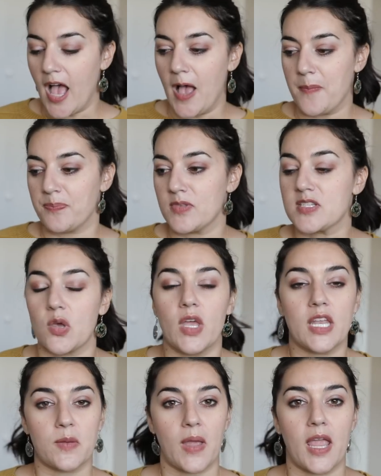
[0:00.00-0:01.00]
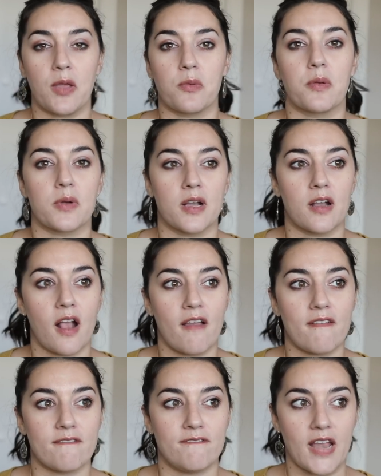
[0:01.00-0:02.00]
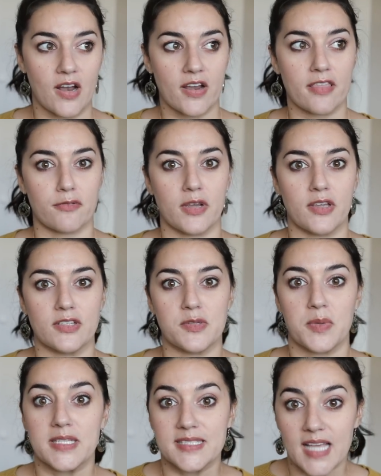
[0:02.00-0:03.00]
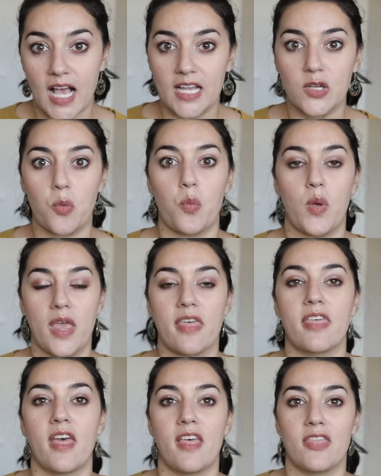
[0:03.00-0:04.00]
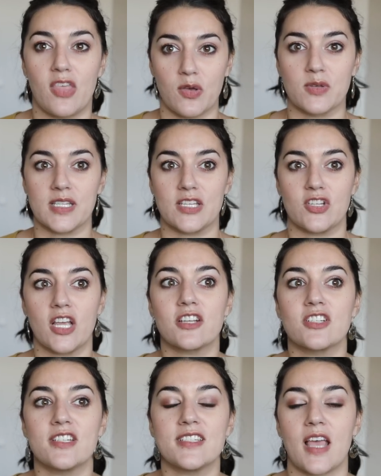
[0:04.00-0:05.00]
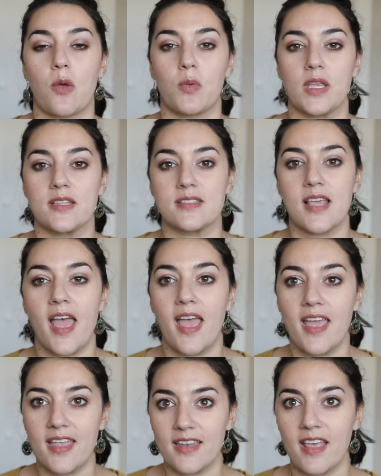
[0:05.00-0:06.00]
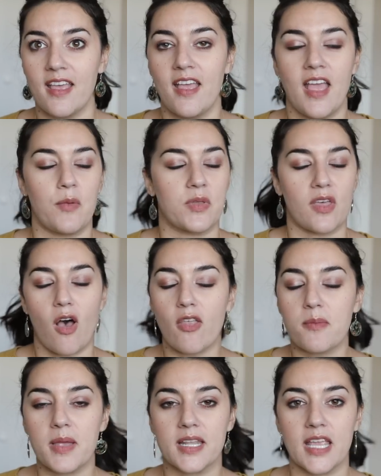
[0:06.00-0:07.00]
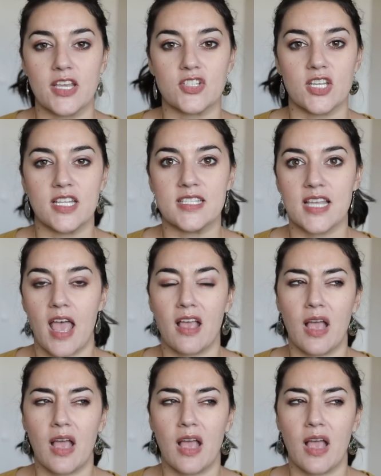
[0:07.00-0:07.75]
Um, so anyway, we were very thrilled to be done with those injections at week 10 with all the medications.